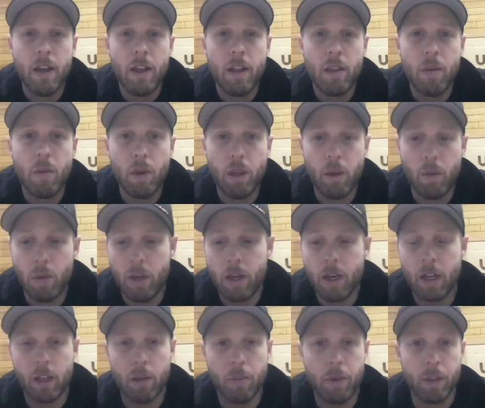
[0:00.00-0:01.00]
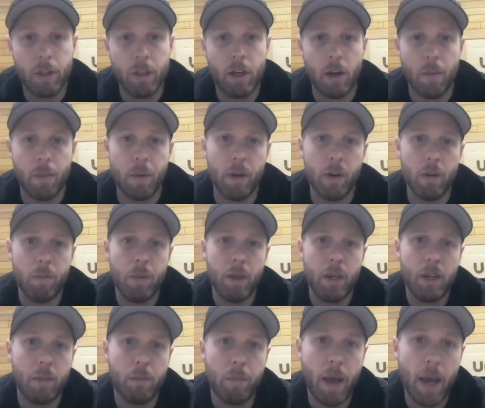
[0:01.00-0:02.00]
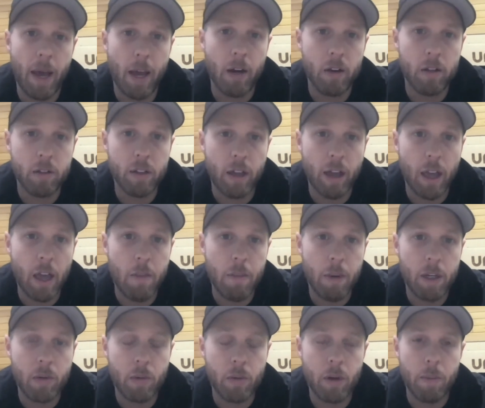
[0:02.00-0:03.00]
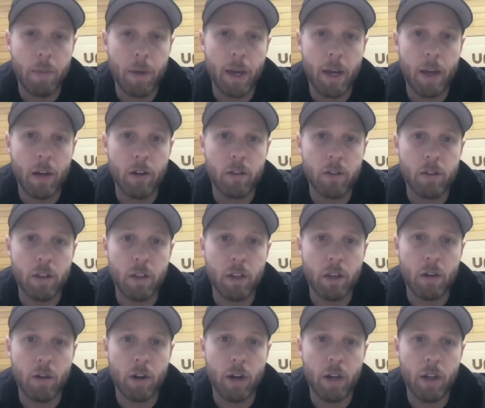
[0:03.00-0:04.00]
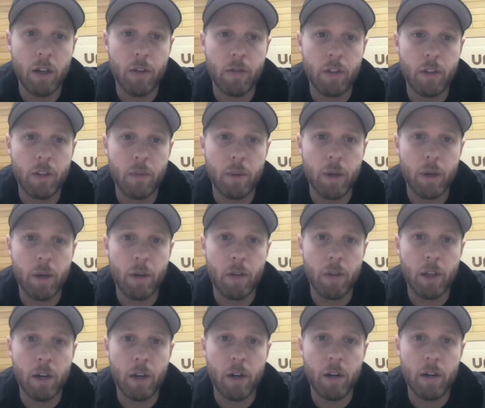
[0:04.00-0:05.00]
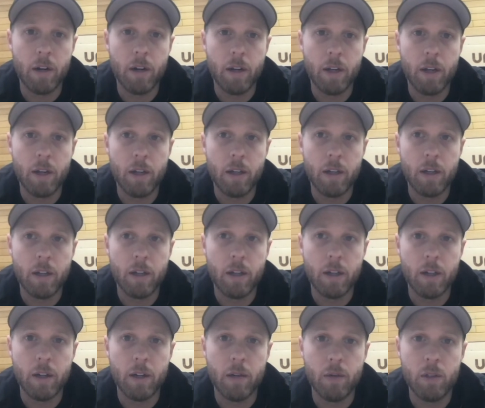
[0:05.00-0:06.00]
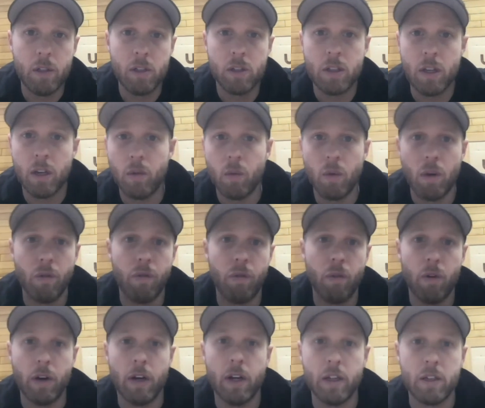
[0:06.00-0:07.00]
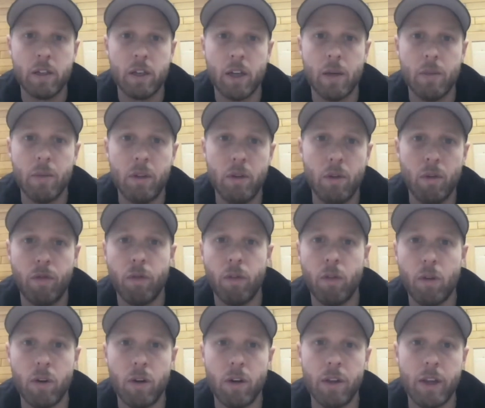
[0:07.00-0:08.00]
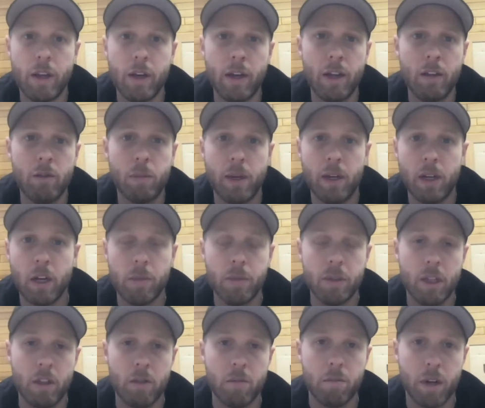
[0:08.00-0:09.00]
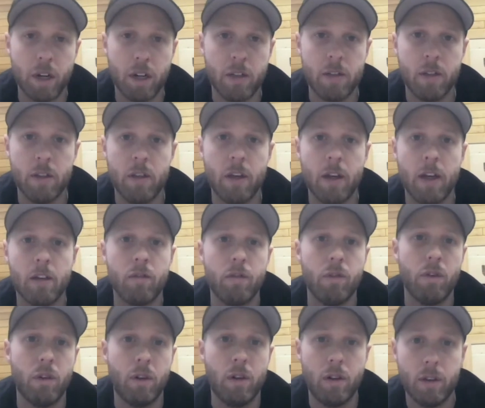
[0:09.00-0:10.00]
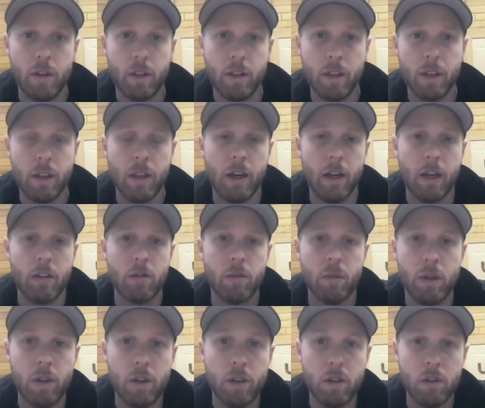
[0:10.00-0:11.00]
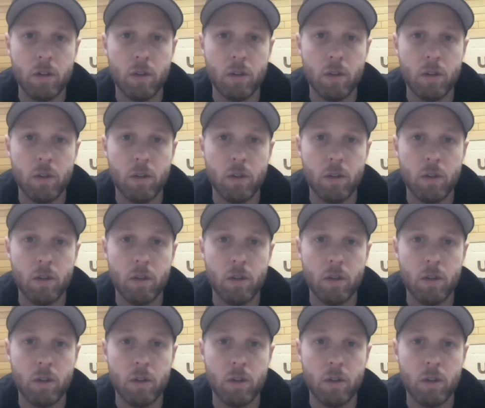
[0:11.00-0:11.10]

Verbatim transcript: we cut the building up into big panels, like 8 by 20 panels, and then crane lifted them out of there. And we just did it one floor at a time. We do a floor and then spend a couple of days bracing the next floor and then the next one. And so it